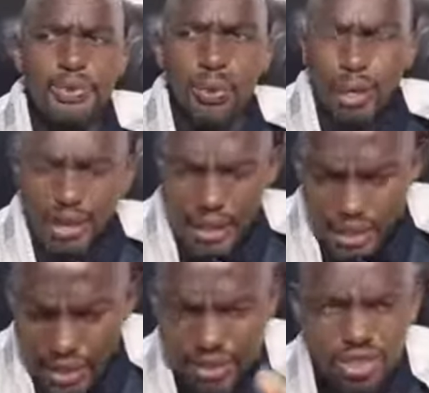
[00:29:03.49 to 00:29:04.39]
We
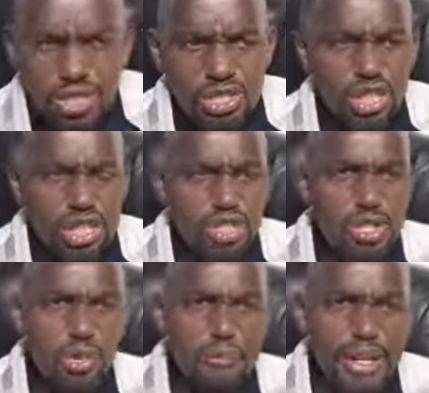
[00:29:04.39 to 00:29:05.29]
release this
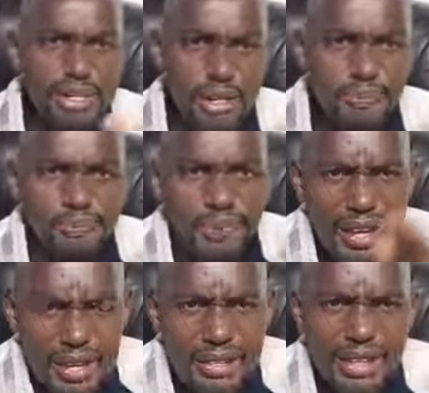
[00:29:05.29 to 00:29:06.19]
generational blessing
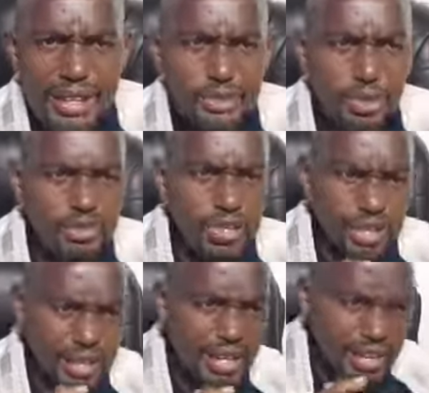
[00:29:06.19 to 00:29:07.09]
in the name of
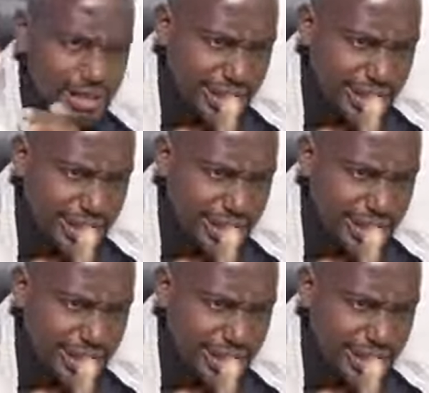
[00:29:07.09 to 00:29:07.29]
Jesus.